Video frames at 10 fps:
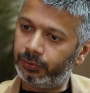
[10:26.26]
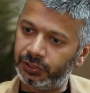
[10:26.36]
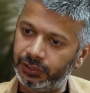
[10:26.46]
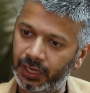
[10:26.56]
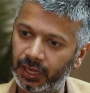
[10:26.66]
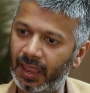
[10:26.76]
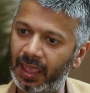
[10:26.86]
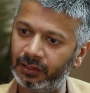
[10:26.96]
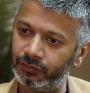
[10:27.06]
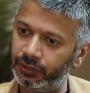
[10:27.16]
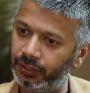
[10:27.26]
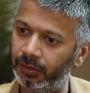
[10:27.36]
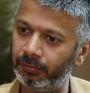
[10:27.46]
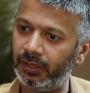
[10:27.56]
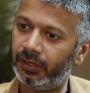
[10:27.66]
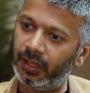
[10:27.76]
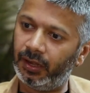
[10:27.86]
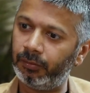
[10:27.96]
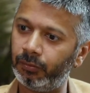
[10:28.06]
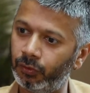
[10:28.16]
shake hands with him and
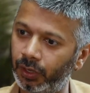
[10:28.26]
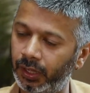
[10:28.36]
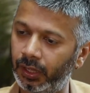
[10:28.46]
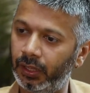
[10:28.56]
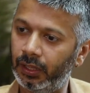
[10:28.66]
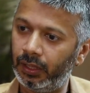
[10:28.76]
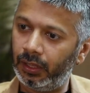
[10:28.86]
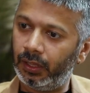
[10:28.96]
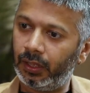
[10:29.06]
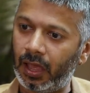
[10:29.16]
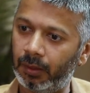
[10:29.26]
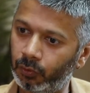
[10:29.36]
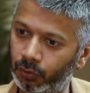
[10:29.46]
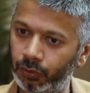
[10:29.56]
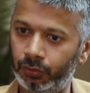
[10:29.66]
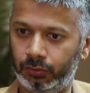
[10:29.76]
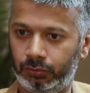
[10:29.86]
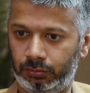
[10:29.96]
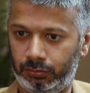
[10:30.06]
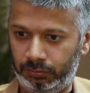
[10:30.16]
tell him today I'm going
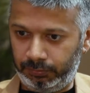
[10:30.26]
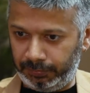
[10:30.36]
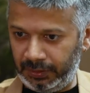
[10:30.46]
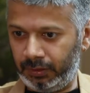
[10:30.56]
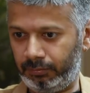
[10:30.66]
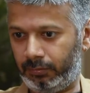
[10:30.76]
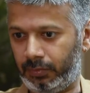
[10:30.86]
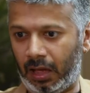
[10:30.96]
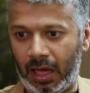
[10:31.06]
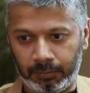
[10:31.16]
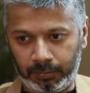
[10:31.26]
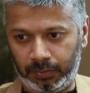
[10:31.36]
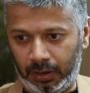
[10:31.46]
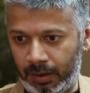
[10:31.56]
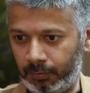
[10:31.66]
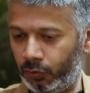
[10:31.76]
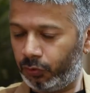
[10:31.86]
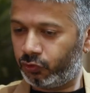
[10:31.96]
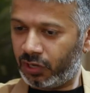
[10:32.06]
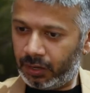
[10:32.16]
to be in, I'm I'm going
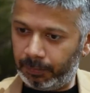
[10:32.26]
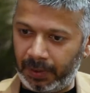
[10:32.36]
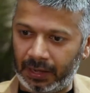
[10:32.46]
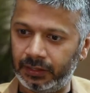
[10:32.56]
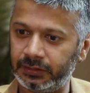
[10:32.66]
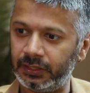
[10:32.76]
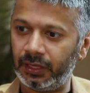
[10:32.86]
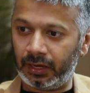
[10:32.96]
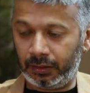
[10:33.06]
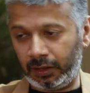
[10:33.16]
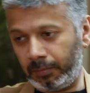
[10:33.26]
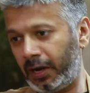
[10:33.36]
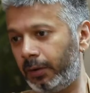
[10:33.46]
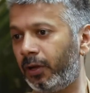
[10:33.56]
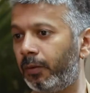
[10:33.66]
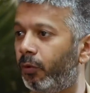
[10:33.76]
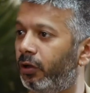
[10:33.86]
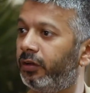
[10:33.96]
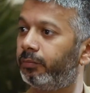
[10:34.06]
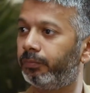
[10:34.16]
to start practicing and there might be a
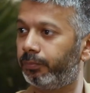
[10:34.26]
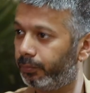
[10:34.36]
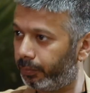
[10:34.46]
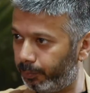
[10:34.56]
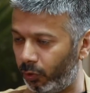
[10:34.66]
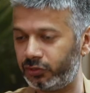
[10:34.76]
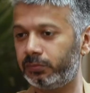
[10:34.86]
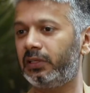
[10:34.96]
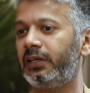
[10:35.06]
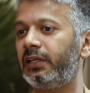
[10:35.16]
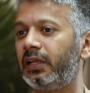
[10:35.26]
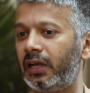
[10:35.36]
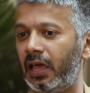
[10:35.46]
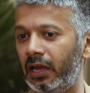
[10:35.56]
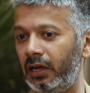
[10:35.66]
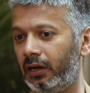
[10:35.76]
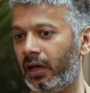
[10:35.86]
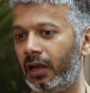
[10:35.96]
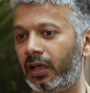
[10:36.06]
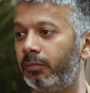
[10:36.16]
possibility that I'll
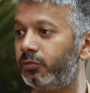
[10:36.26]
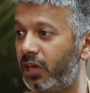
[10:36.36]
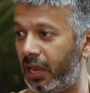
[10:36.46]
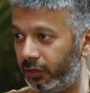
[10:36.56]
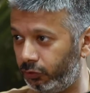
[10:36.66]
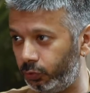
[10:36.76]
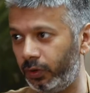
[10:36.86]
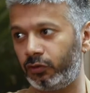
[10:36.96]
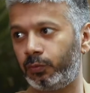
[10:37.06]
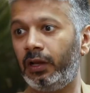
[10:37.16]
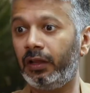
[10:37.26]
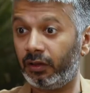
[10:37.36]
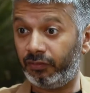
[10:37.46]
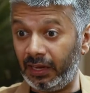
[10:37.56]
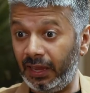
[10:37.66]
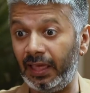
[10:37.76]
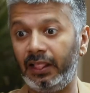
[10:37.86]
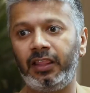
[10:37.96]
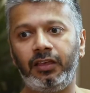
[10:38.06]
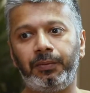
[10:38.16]
I'll come challenge you as well in a very mm.
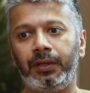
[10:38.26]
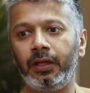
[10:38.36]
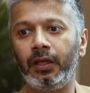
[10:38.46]
healthy hmm. way.